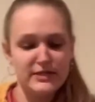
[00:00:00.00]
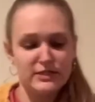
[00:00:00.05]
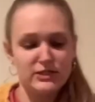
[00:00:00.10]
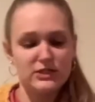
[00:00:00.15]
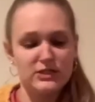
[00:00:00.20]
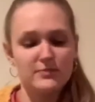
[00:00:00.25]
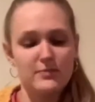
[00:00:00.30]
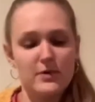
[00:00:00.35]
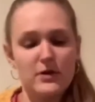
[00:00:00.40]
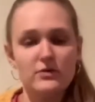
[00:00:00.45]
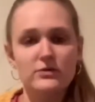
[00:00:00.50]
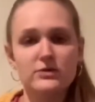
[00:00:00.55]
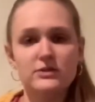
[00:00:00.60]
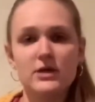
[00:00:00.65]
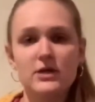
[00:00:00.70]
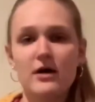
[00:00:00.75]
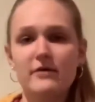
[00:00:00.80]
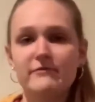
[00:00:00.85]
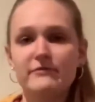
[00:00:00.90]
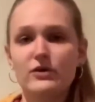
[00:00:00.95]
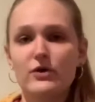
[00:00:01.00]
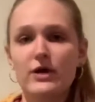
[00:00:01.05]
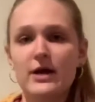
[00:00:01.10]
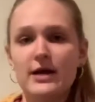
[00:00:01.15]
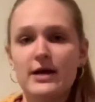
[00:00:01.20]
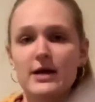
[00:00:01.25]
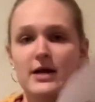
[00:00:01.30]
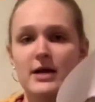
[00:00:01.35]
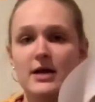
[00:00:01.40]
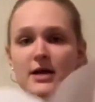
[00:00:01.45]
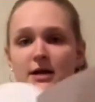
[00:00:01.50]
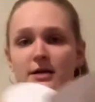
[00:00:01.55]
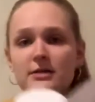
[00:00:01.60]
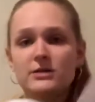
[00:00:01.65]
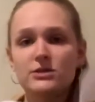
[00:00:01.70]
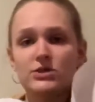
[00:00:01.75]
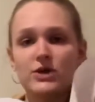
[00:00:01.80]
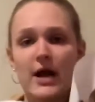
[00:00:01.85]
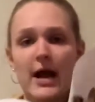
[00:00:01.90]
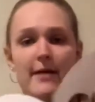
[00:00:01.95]
dispose of your
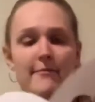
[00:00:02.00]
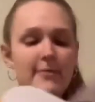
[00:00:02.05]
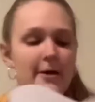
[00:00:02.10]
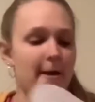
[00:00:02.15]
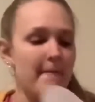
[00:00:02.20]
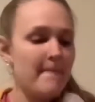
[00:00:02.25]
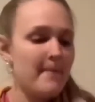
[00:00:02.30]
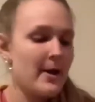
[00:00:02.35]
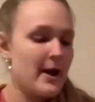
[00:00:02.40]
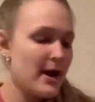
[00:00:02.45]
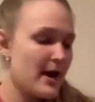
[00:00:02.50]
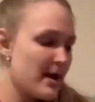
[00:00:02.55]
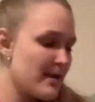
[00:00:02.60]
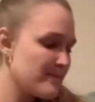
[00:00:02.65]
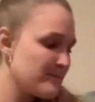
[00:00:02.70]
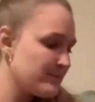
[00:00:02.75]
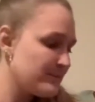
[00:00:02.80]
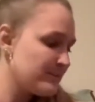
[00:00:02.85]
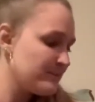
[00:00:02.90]
scrap paper.